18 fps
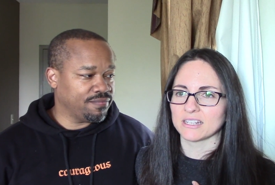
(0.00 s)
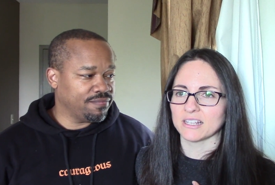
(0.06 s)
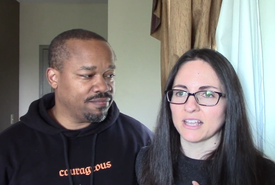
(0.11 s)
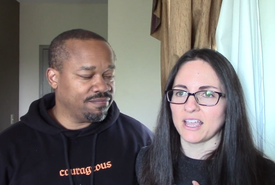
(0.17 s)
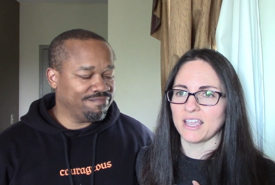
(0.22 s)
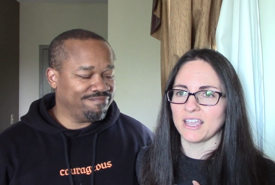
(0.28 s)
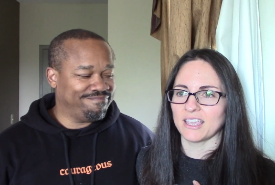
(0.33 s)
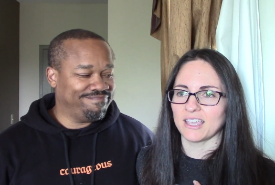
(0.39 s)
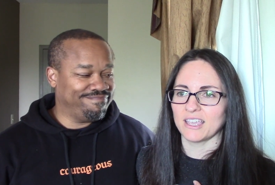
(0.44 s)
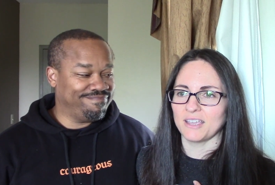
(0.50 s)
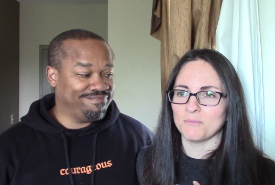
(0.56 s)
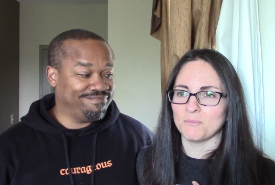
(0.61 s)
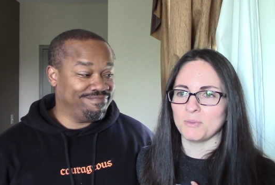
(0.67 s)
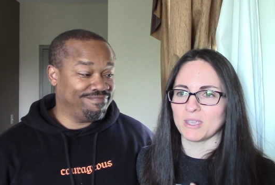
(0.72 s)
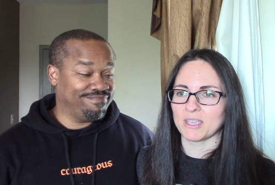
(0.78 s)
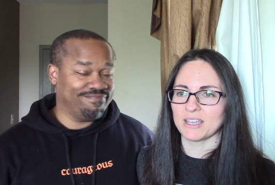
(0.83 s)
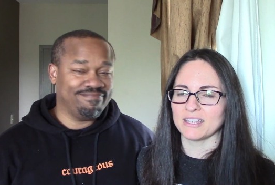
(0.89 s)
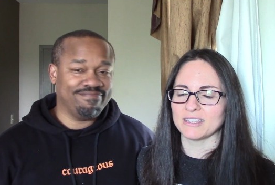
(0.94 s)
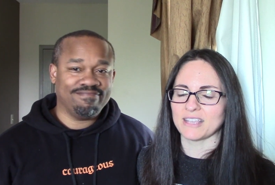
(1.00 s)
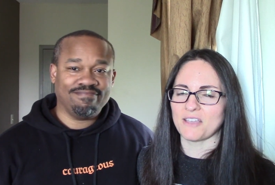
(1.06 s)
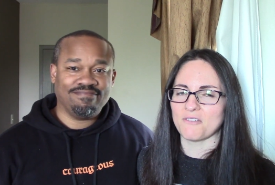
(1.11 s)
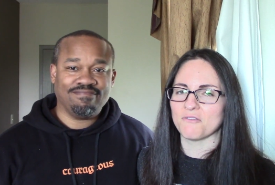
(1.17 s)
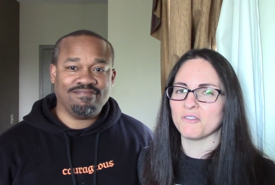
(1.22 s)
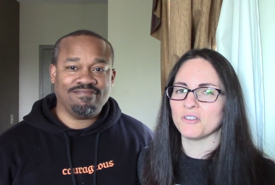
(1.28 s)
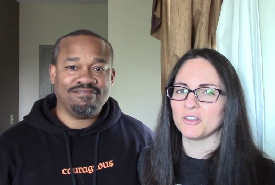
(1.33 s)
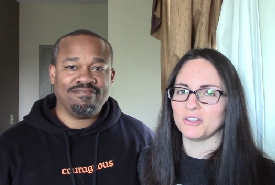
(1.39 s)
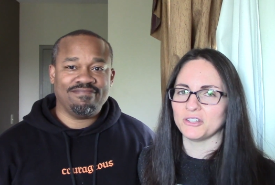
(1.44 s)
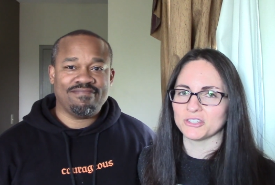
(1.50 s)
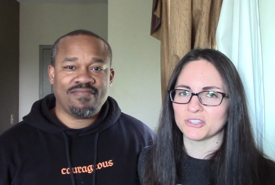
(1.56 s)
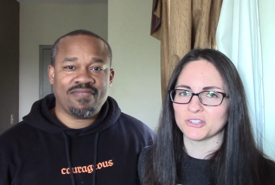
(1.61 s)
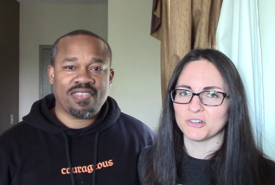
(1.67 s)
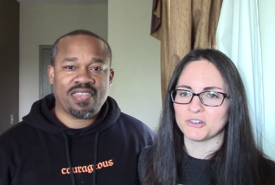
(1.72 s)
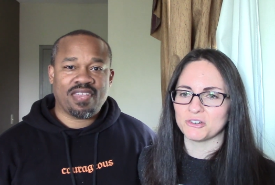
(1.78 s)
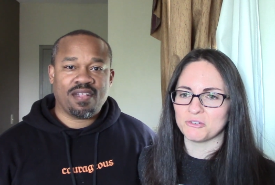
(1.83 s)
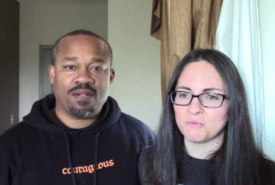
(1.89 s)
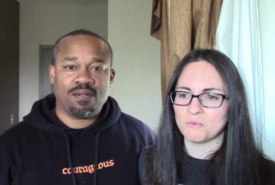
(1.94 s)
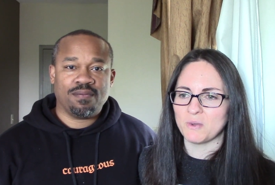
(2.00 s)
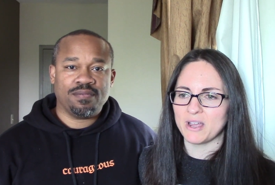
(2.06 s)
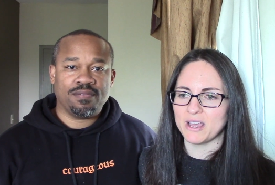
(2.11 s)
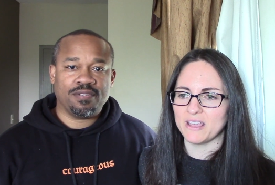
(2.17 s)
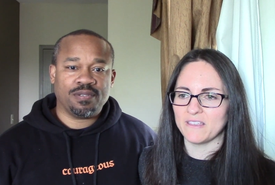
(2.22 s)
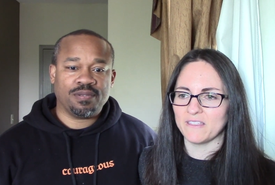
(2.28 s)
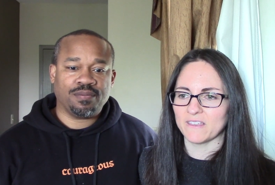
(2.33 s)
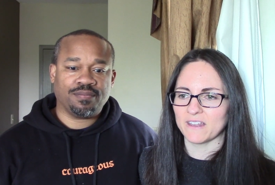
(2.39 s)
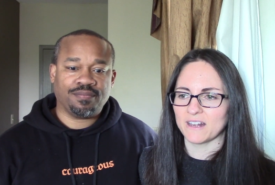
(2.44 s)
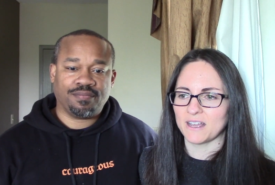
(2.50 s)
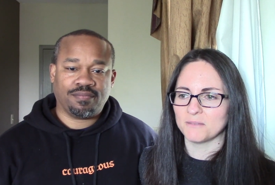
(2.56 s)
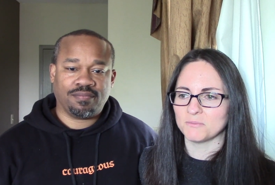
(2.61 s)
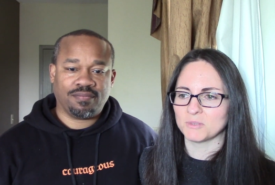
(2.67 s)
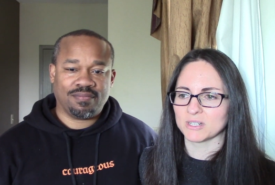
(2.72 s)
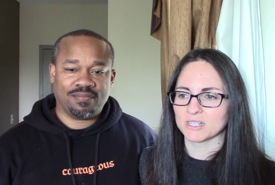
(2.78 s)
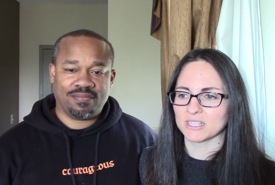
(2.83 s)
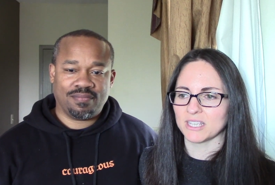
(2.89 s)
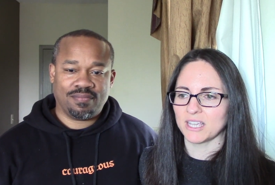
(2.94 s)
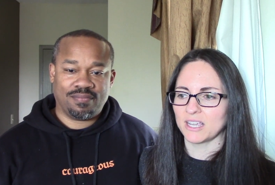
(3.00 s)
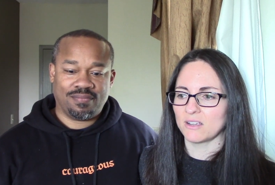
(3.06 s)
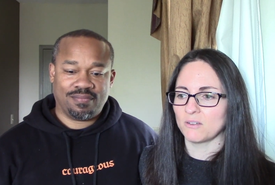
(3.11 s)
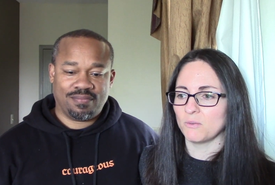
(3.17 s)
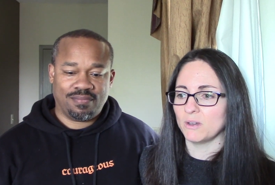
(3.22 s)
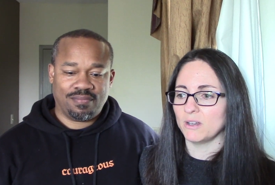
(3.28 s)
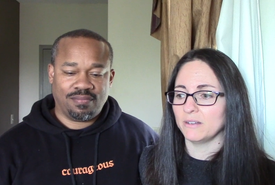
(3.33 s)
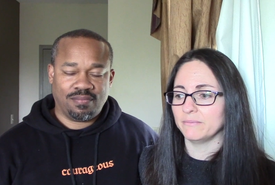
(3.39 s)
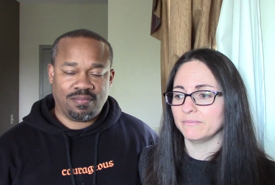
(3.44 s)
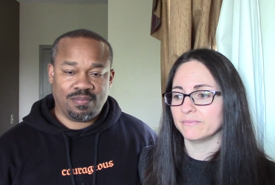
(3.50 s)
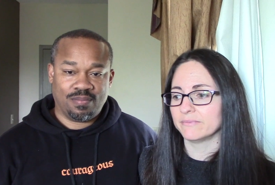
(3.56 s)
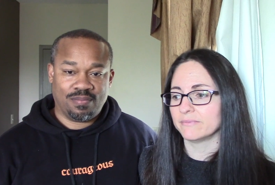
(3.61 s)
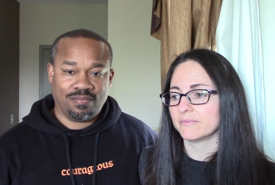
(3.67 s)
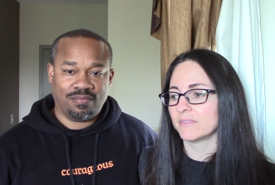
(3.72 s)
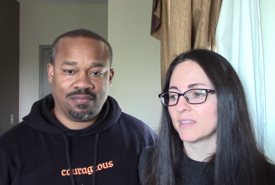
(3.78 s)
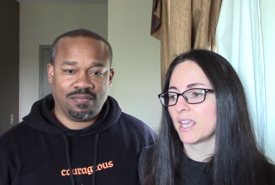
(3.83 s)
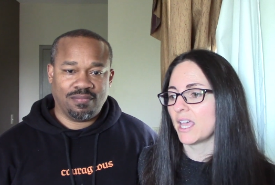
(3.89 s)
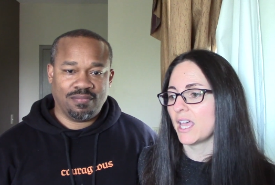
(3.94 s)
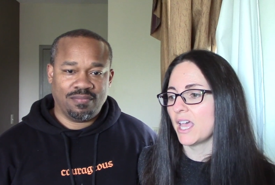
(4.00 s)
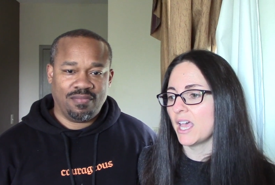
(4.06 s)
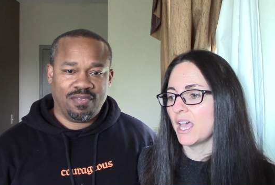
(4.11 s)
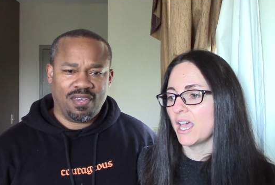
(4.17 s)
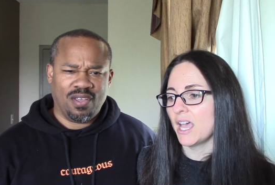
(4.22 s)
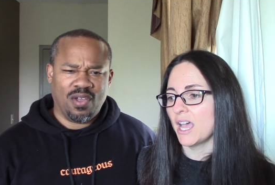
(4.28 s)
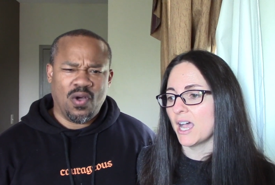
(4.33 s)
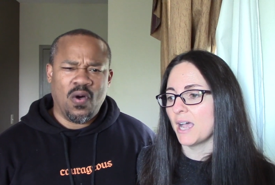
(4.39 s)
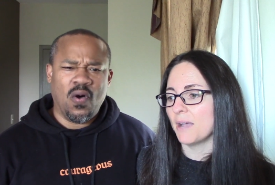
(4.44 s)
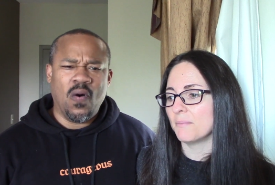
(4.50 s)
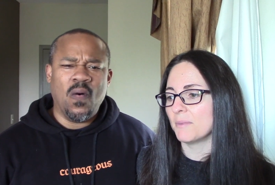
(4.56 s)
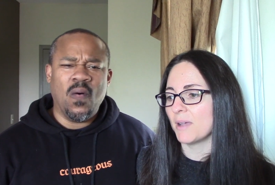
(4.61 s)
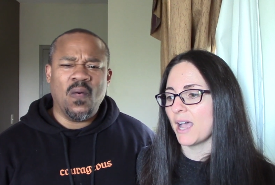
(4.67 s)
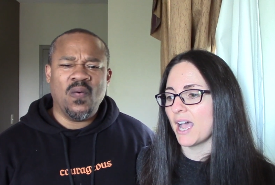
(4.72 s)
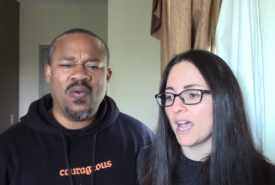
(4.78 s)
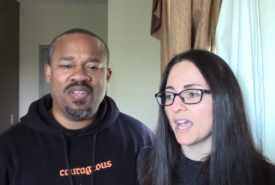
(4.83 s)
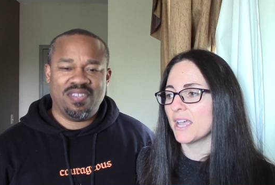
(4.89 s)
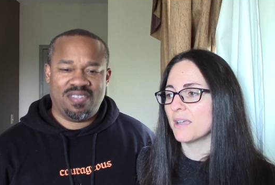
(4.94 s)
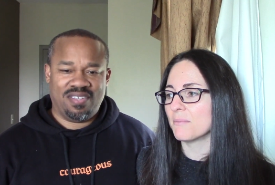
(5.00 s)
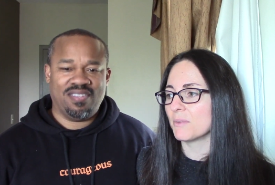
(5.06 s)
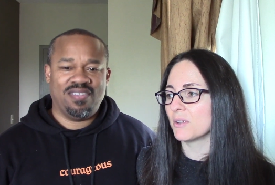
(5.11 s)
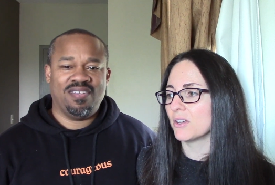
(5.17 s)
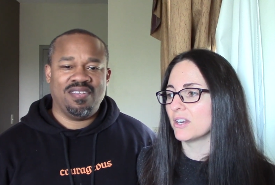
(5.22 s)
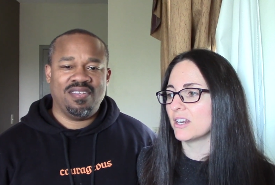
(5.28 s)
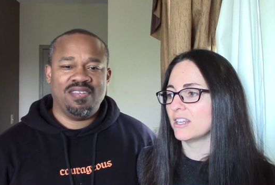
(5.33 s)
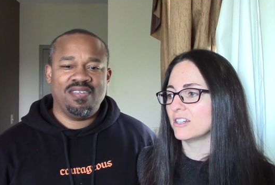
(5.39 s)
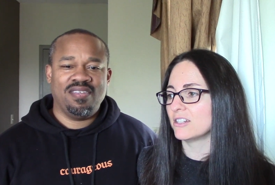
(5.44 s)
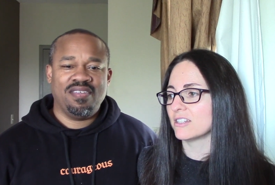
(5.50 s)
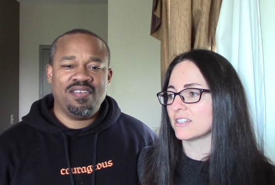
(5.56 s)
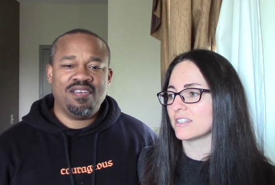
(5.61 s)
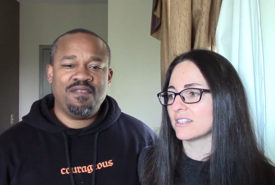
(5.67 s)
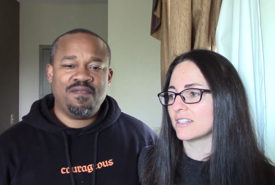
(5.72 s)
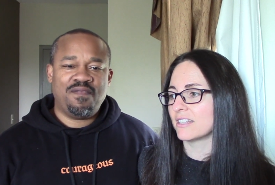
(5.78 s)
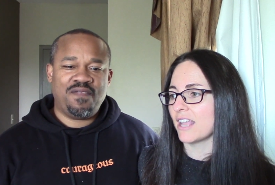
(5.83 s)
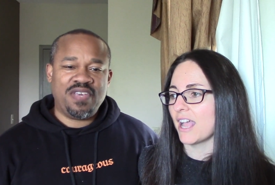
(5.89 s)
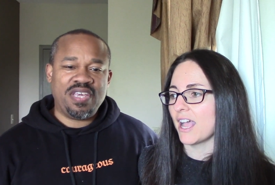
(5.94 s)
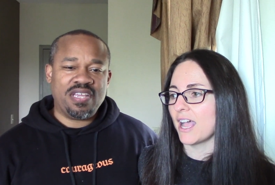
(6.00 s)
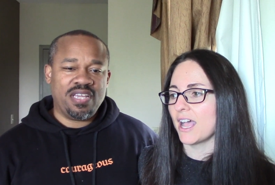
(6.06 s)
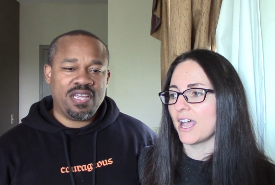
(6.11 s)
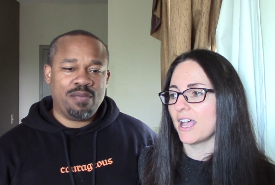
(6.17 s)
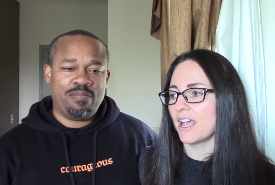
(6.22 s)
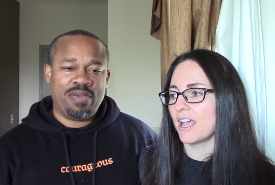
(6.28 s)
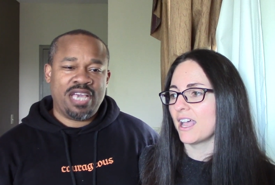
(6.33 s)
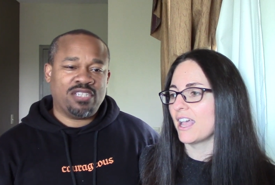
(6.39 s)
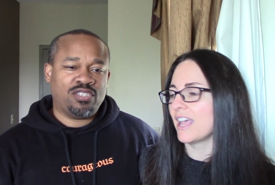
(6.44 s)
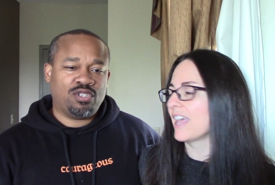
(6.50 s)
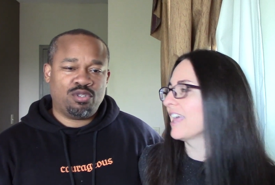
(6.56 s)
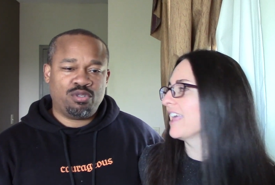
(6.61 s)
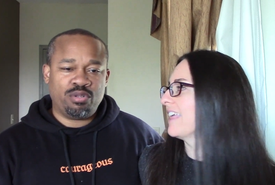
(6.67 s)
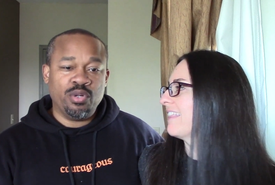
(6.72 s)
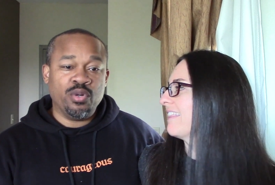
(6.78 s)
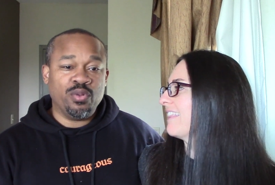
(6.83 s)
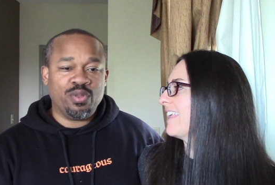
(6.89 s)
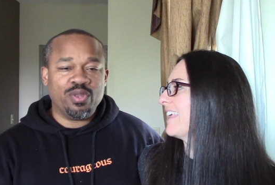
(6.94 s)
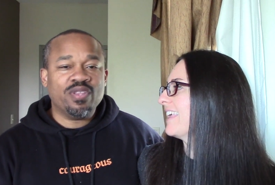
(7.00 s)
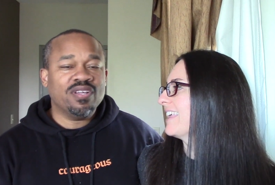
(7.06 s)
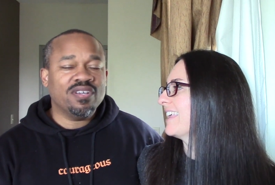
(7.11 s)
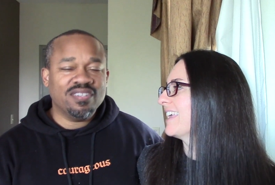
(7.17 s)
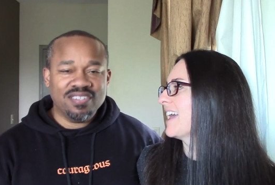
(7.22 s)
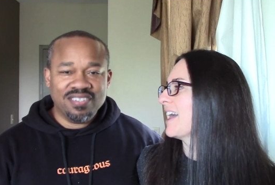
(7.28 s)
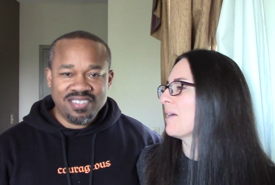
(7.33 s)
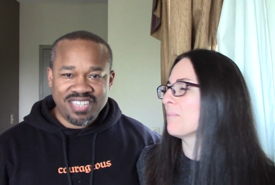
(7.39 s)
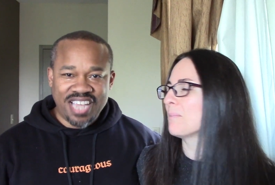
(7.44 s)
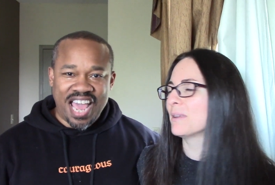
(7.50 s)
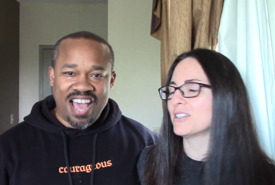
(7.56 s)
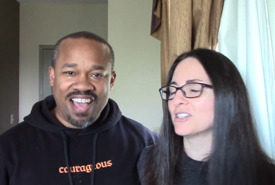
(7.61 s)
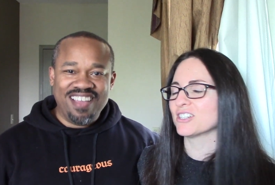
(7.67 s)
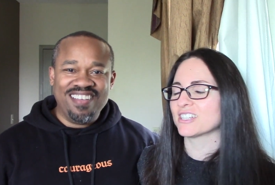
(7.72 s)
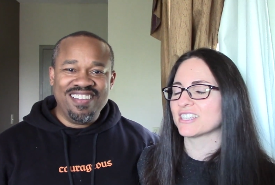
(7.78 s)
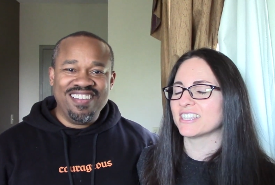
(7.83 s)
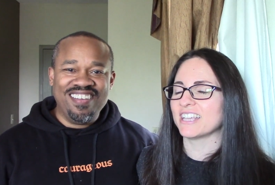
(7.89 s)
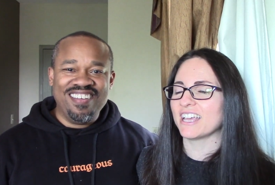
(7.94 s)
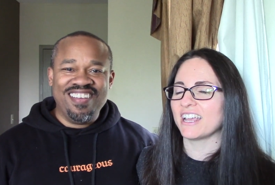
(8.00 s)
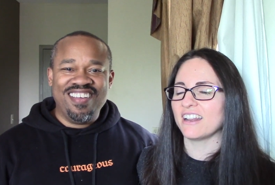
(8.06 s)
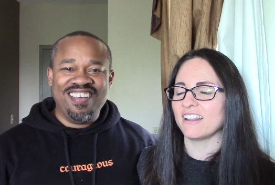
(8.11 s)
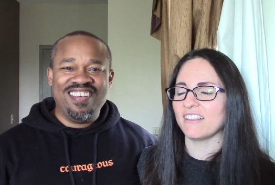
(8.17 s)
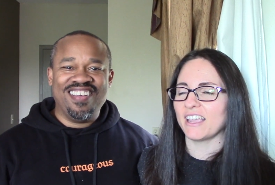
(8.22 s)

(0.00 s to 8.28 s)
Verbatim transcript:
Speaker 1: like because I feel a certain way, then I'm just like, well, oh. I'm, I am gonna just
Speaker 2: feeling based truth. Yeah, yeah, but just
Speaker 1: that